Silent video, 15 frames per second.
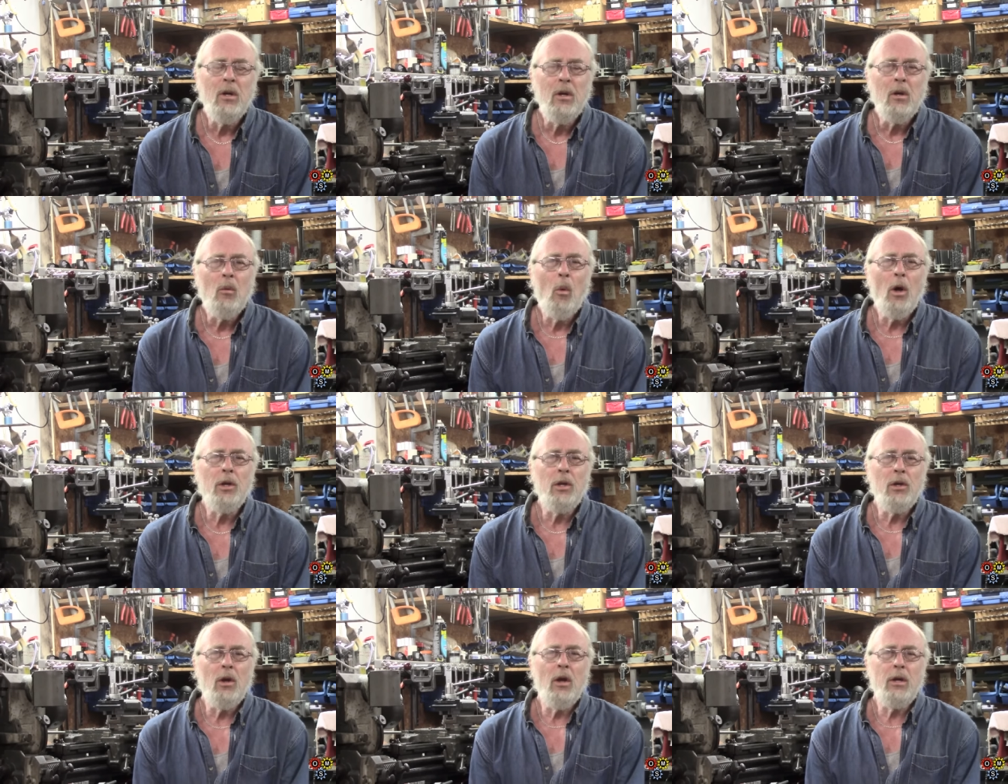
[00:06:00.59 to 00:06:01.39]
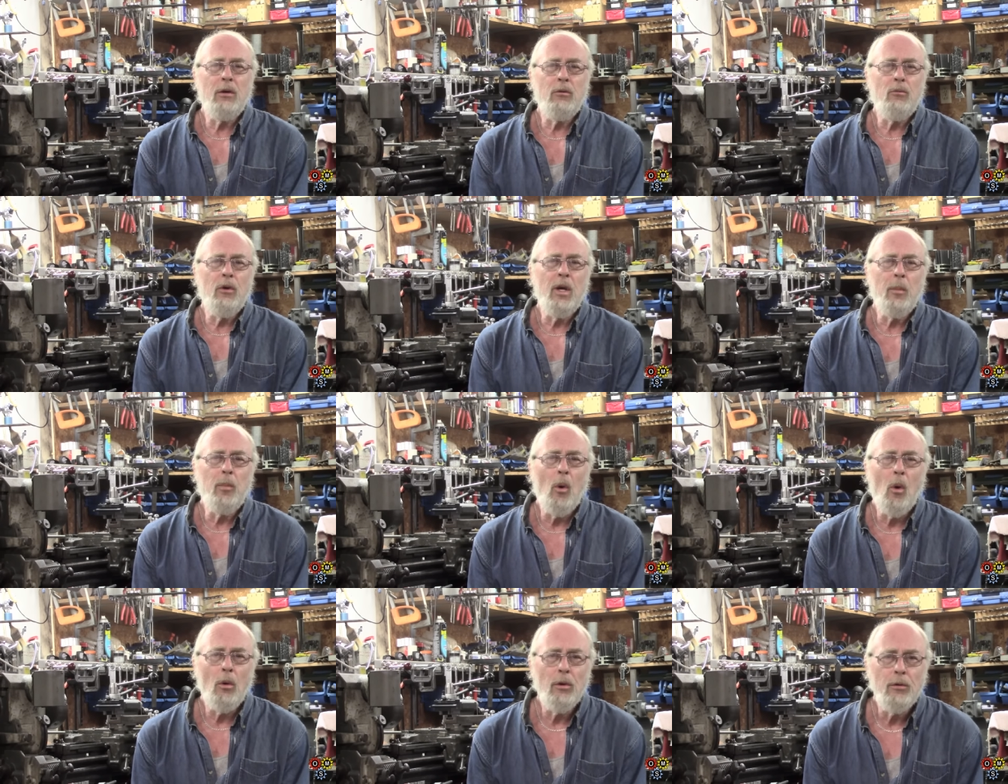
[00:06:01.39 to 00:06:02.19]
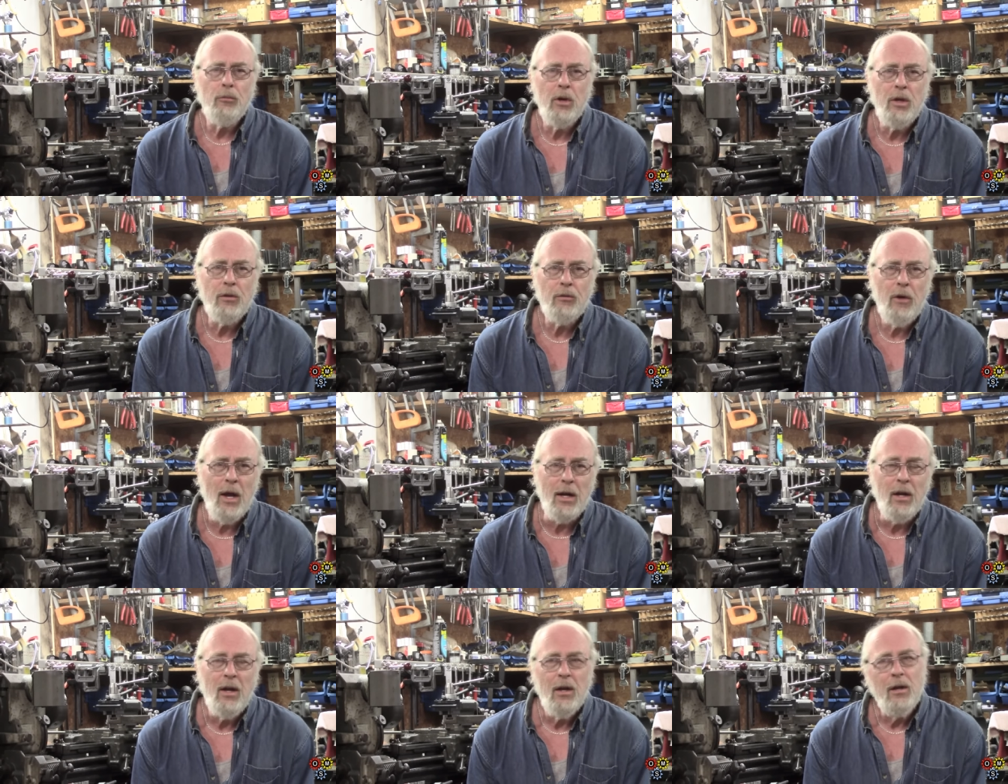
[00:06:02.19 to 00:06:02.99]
one that I could re-bore and re-thread.